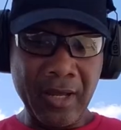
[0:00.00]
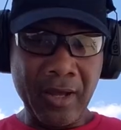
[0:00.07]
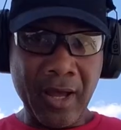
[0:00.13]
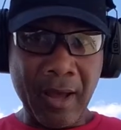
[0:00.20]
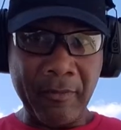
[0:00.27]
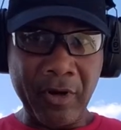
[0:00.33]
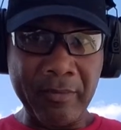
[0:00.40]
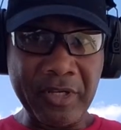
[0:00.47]

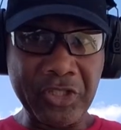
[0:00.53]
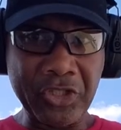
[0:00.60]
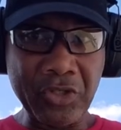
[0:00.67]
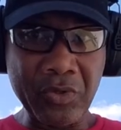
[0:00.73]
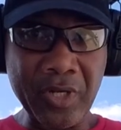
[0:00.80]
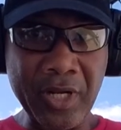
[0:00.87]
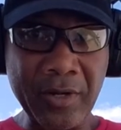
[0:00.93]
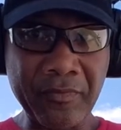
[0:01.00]
I'm going to be
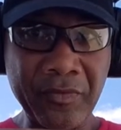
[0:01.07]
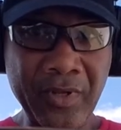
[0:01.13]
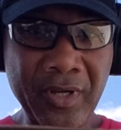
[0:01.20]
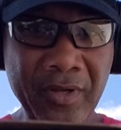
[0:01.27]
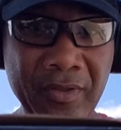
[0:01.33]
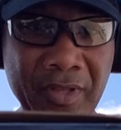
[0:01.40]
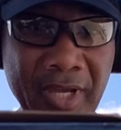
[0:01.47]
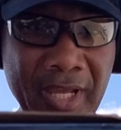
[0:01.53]
shooting
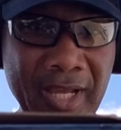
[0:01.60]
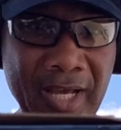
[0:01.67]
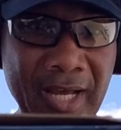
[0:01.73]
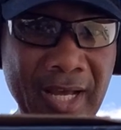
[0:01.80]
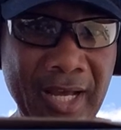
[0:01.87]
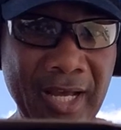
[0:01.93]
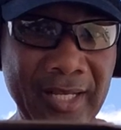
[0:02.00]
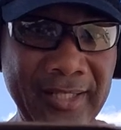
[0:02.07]
the
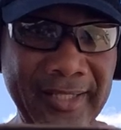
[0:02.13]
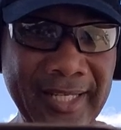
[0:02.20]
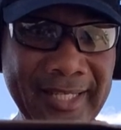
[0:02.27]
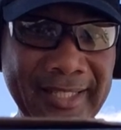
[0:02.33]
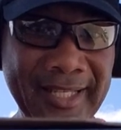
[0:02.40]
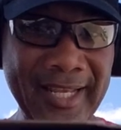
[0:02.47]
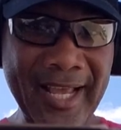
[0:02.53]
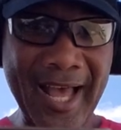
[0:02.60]
uh,
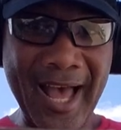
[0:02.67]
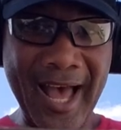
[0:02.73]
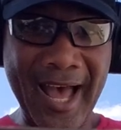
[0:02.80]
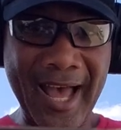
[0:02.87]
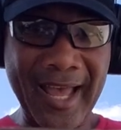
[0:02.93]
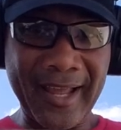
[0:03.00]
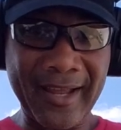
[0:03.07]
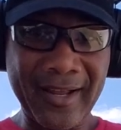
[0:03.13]

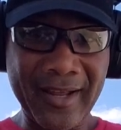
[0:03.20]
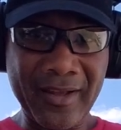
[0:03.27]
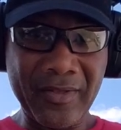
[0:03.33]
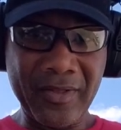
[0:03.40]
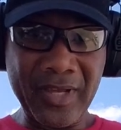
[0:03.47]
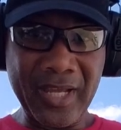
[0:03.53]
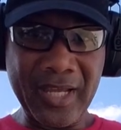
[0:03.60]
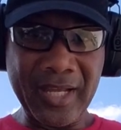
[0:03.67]
CCI,
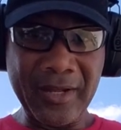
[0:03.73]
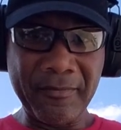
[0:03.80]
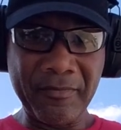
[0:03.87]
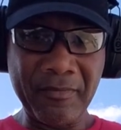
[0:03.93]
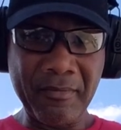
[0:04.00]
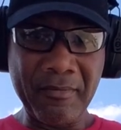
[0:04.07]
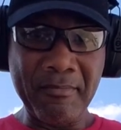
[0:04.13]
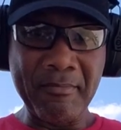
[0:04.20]
the
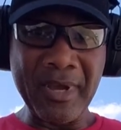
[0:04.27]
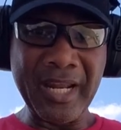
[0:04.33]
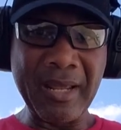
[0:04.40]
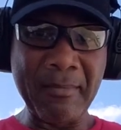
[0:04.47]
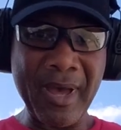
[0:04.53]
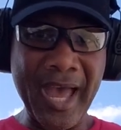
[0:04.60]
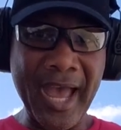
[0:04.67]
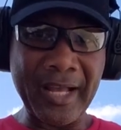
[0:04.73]
Mini
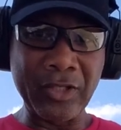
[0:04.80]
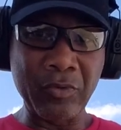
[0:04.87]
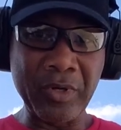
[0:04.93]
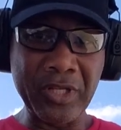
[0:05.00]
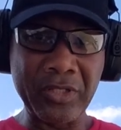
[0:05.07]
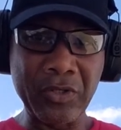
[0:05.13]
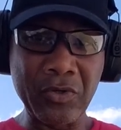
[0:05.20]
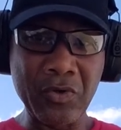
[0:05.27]
Mag
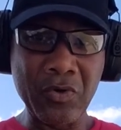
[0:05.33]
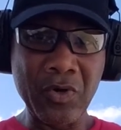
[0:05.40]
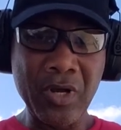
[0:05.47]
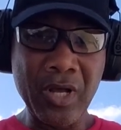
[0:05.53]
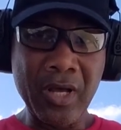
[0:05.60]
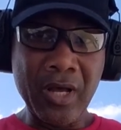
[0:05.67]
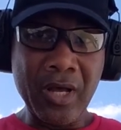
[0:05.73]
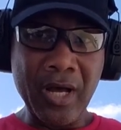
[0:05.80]
22
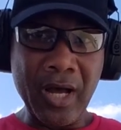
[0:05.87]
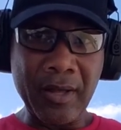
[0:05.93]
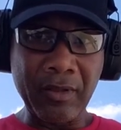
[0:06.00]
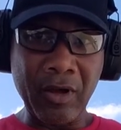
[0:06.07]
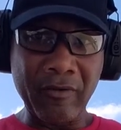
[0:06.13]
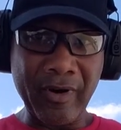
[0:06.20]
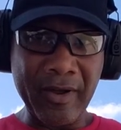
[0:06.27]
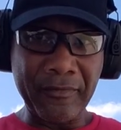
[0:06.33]
uh,
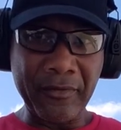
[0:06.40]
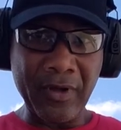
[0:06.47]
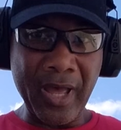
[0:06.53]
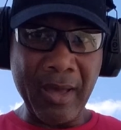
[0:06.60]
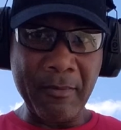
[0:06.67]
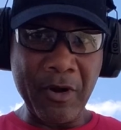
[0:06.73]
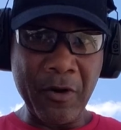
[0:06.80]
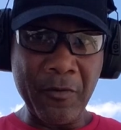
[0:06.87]
long rifle
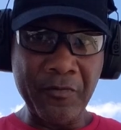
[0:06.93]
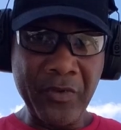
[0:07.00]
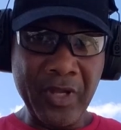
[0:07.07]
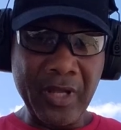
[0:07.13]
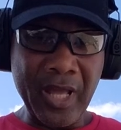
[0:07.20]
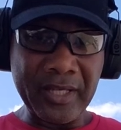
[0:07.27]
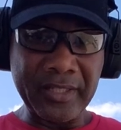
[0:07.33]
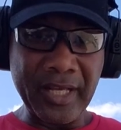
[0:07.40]
ammo.
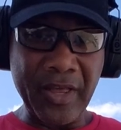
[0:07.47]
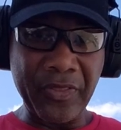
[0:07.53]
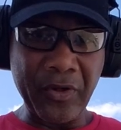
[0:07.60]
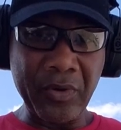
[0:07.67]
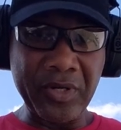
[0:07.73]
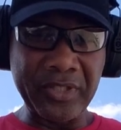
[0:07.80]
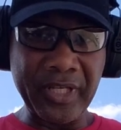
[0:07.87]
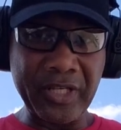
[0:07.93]
It's uh,
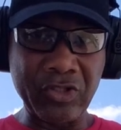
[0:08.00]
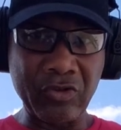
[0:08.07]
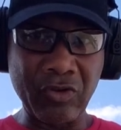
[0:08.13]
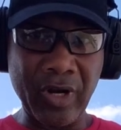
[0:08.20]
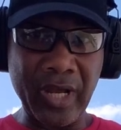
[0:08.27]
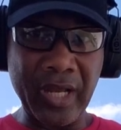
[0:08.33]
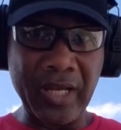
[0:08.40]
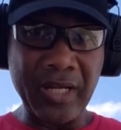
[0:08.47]
36
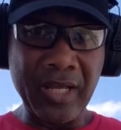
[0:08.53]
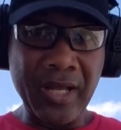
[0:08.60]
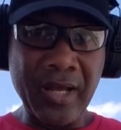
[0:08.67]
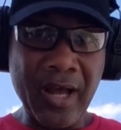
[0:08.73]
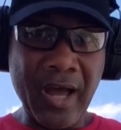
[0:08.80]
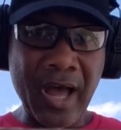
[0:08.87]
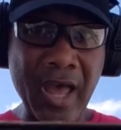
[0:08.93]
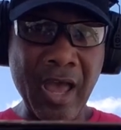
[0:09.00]
grain.
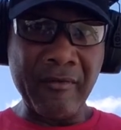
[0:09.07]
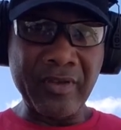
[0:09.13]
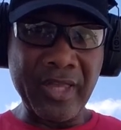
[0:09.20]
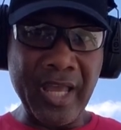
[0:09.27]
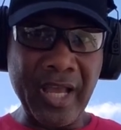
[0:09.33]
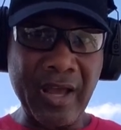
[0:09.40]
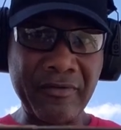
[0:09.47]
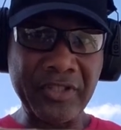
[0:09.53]

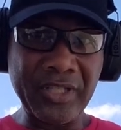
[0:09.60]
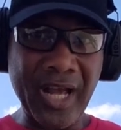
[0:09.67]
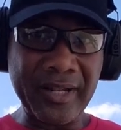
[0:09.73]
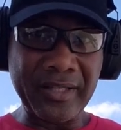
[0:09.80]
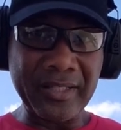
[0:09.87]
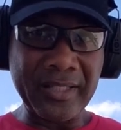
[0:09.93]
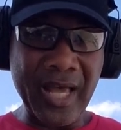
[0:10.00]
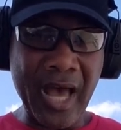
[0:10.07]
Everything I've shot
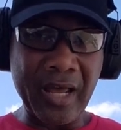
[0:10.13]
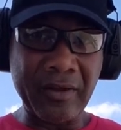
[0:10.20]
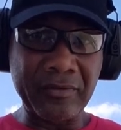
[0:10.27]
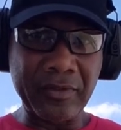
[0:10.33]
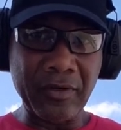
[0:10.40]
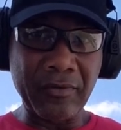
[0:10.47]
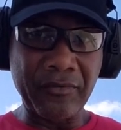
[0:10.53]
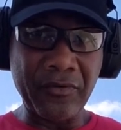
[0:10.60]
this out of
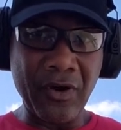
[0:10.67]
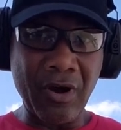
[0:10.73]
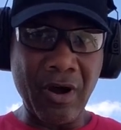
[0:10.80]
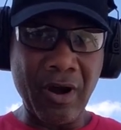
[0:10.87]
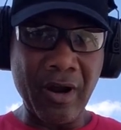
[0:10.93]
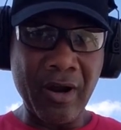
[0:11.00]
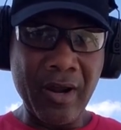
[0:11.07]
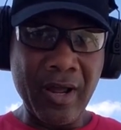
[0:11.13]
so
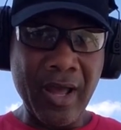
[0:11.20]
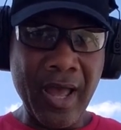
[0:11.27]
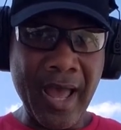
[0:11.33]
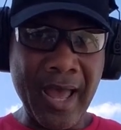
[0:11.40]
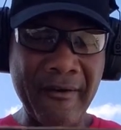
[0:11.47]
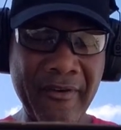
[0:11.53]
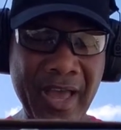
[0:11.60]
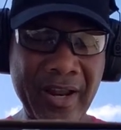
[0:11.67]
far
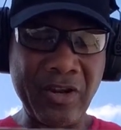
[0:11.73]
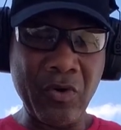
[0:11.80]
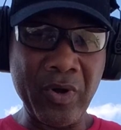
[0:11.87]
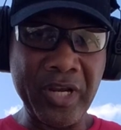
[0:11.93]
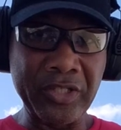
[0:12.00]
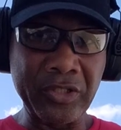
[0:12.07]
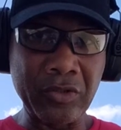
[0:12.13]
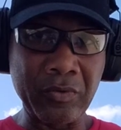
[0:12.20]
have had no
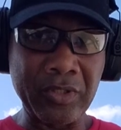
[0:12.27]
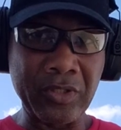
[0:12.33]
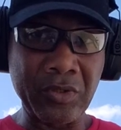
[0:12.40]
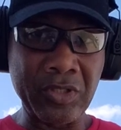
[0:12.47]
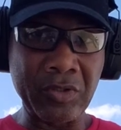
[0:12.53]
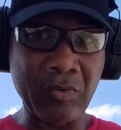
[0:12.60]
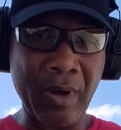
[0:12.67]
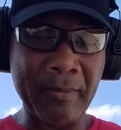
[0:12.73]
issues with. So
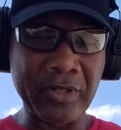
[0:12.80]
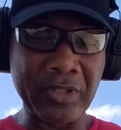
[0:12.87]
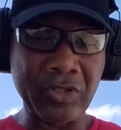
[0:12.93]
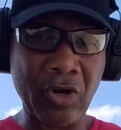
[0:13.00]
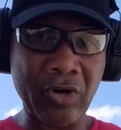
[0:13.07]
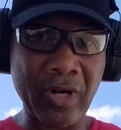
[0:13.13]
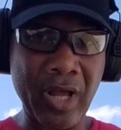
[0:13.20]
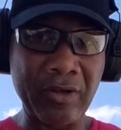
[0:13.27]
this is why I'm going to
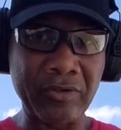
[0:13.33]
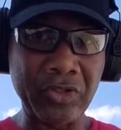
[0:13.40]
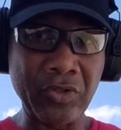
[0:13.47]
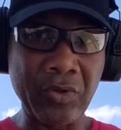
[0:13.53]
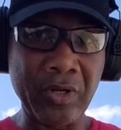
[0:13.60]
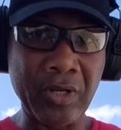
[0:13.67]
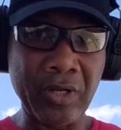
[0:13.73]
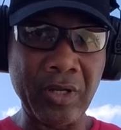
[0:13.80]
start out
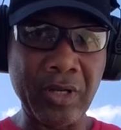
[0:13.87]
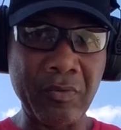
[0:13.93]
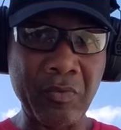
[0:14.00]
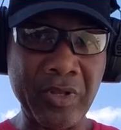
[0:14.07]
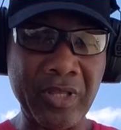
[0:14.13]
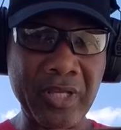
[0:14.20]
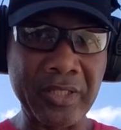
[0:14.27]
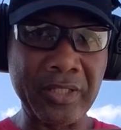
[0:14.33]
shooting
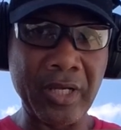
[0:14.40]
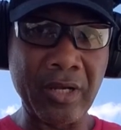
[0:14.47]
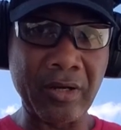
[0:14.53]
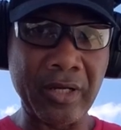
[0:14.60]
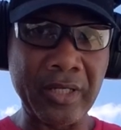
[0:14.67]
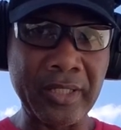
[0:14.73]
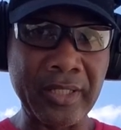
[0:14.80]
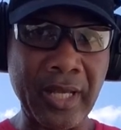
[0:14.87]
with this here
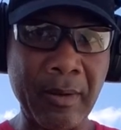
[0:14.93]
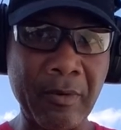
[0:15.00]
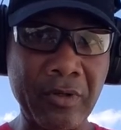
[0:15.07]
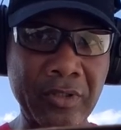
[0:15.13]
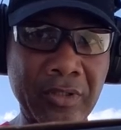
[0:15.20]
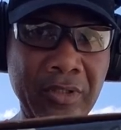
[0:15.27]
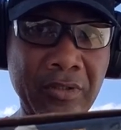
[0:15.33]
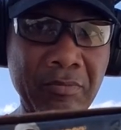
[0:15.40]
because this ammo
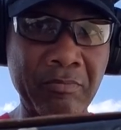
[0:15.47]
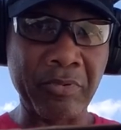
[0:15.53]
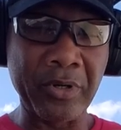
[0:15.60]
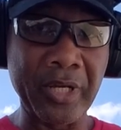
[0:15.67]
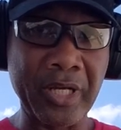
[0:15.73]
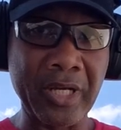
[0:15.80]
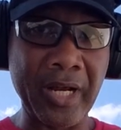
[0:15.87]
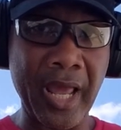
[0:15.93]
is
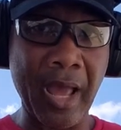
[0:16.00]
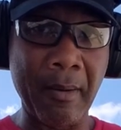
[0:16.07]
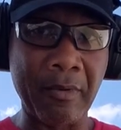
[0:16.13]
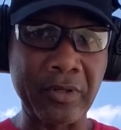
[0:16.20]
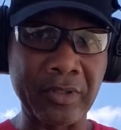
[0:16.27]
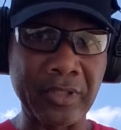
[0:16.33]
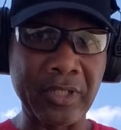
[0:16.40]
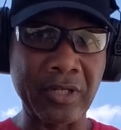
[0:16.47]
pretty good ammo.
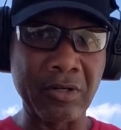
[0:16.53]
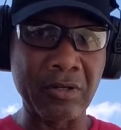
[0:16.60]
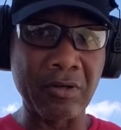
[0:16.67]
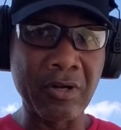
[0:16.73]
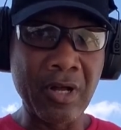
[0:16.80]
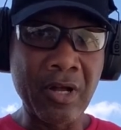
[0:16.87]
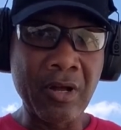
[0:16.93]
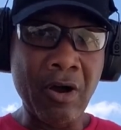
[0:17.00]
It's a little
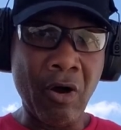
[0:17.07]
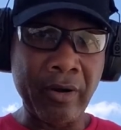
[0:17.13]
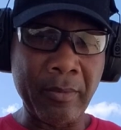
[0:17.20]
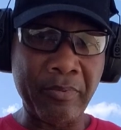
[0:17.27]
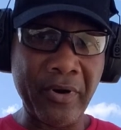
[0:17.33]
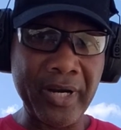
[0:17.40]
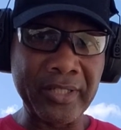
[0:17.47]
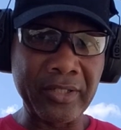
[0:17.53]
on the
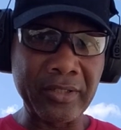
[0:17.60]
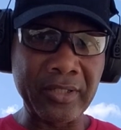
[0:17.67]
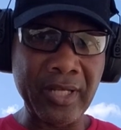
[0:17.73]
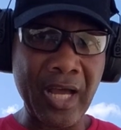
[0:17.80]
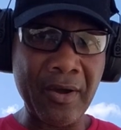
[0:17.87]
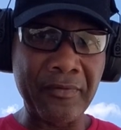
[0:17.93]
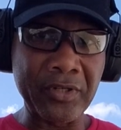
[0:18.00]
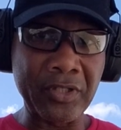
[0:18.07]
pricier
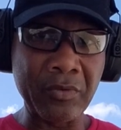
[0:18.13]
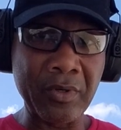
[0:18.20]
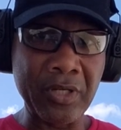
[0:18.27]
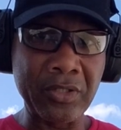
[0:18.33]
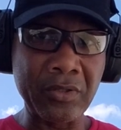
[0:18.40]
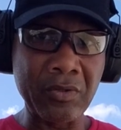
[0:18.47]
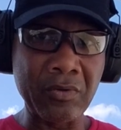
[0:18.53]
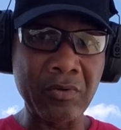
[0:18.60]
side for
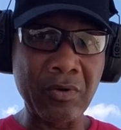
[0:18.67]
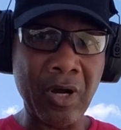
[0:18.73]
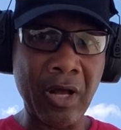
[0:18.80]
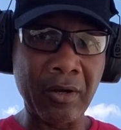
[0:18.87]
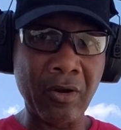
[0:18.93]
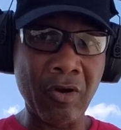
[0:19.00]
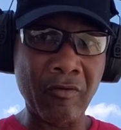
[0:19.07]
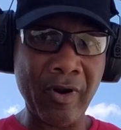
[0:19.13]
22 uh,
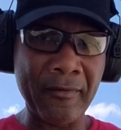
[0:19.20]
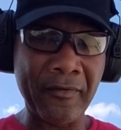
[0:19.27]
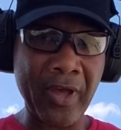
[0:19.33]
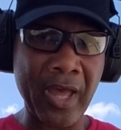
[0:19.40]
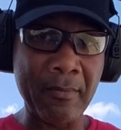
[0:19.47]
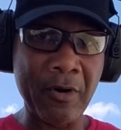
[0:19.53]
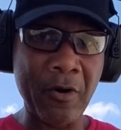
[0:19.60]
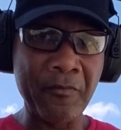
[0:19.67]
long rifle
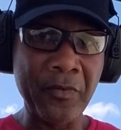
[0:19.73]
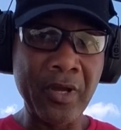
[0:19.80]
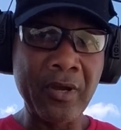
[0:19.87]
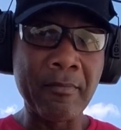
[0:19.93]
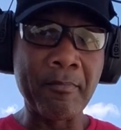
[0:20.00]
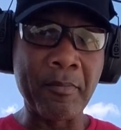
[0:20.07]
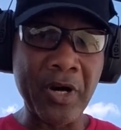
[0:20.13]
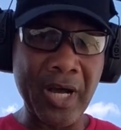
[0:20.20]
ammo,
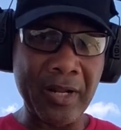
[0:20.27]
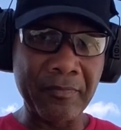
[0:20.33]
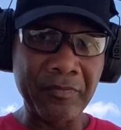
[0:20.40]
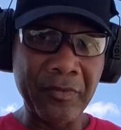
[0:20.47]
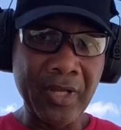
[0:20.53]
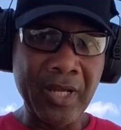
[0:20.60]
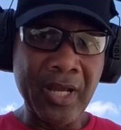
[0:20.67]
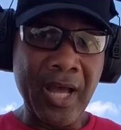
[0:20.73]
but
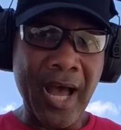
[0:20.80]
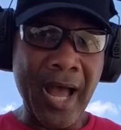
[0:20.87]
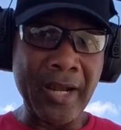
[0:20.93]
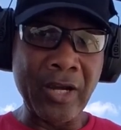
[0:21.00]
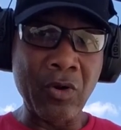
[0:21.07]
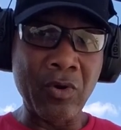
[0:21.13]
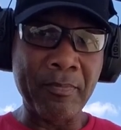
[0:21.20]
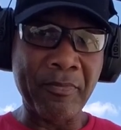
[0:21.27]
I
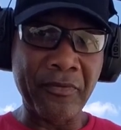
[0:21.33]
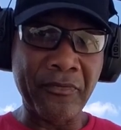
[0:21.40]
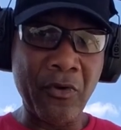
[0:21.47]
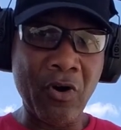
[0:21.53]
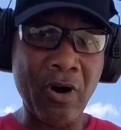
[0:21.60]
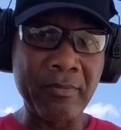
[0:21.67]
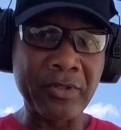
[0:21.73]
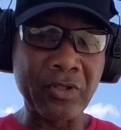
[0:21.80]
know it
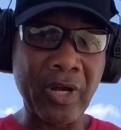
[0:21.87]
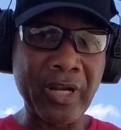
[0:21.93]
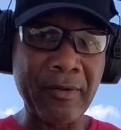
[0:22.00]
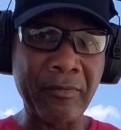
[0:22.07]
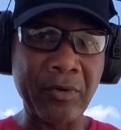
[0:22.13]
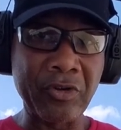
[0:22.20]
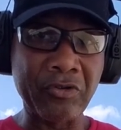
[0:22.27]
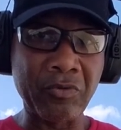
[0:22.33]
performs, so I
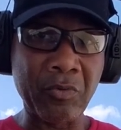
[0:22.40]
definitely want to